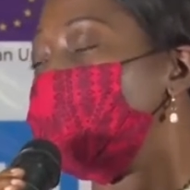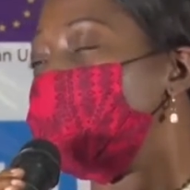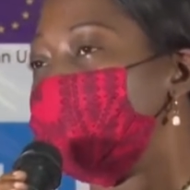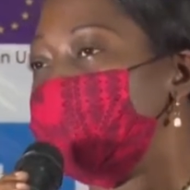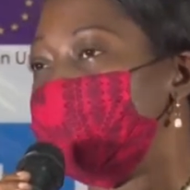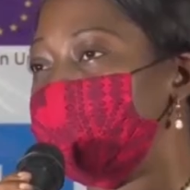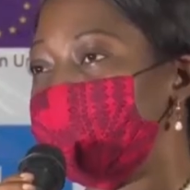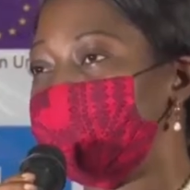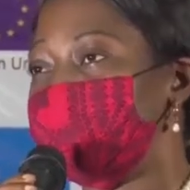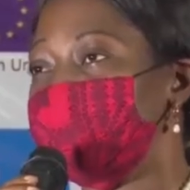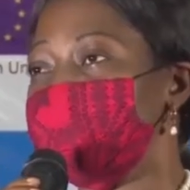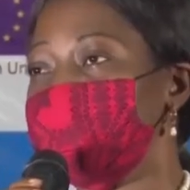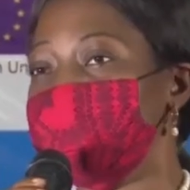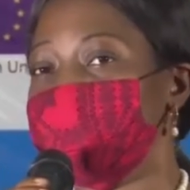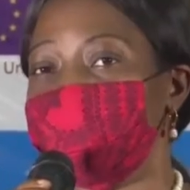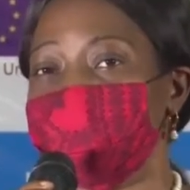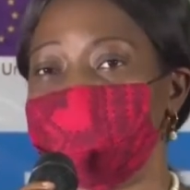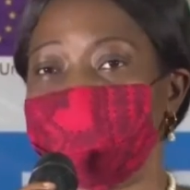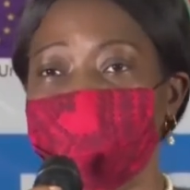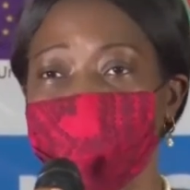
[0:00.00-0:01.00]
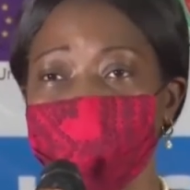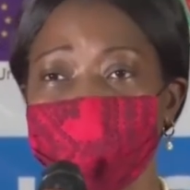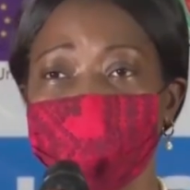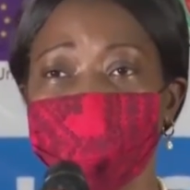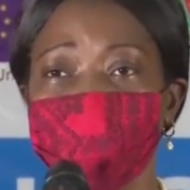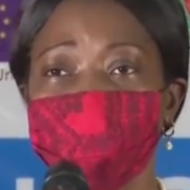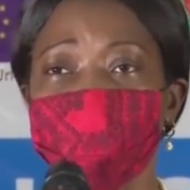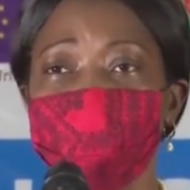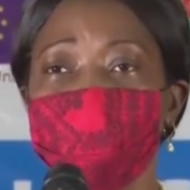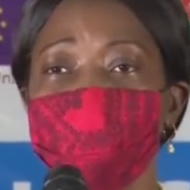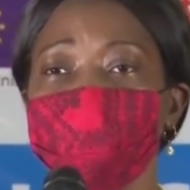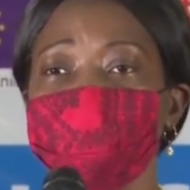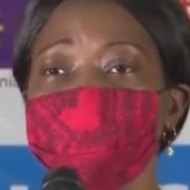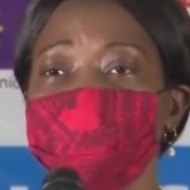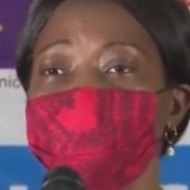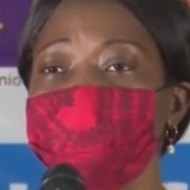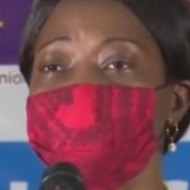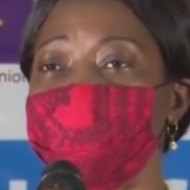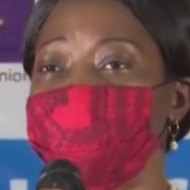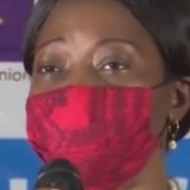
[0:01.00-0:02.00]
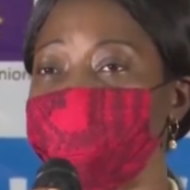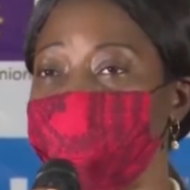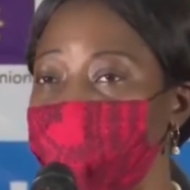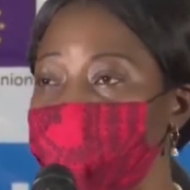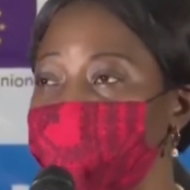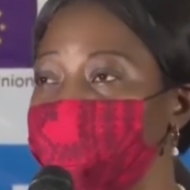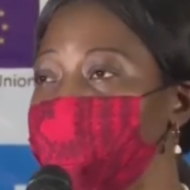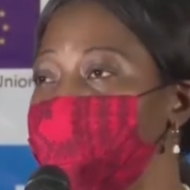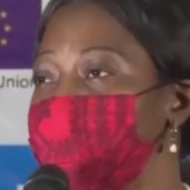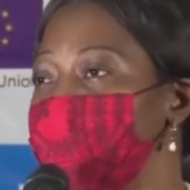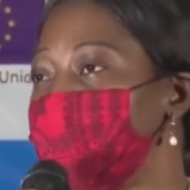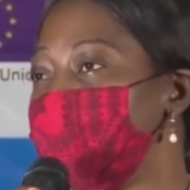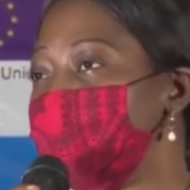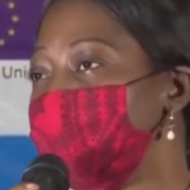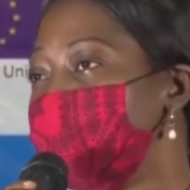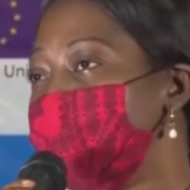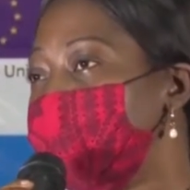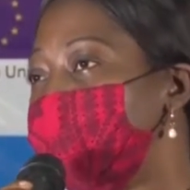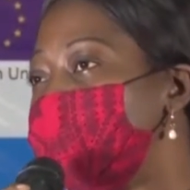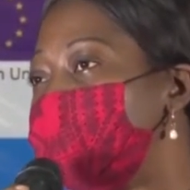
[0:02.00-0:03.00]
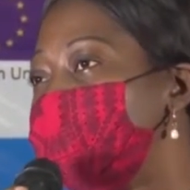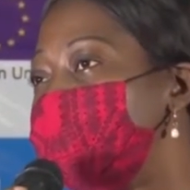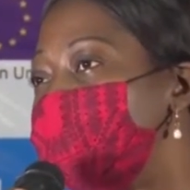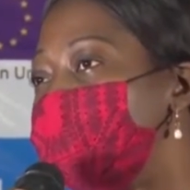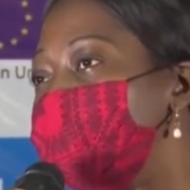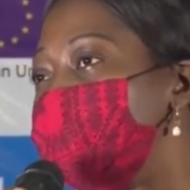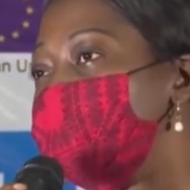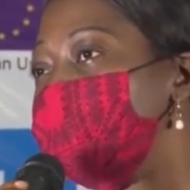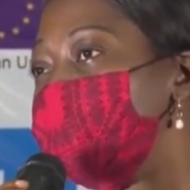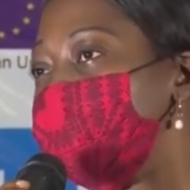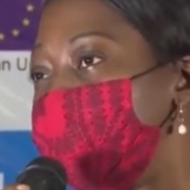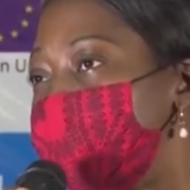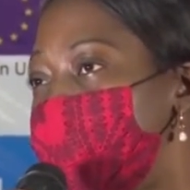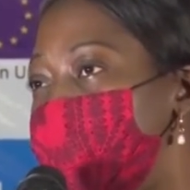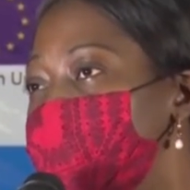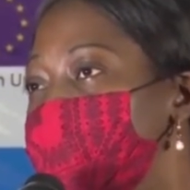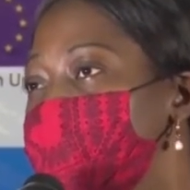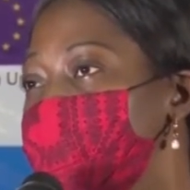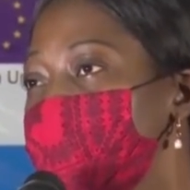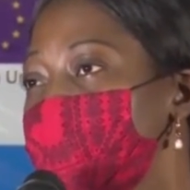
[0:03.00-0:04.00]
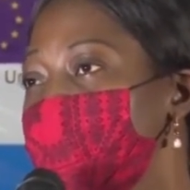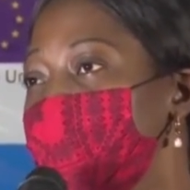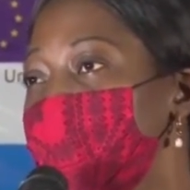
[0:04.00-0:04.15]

component of it to also cooperate across the region.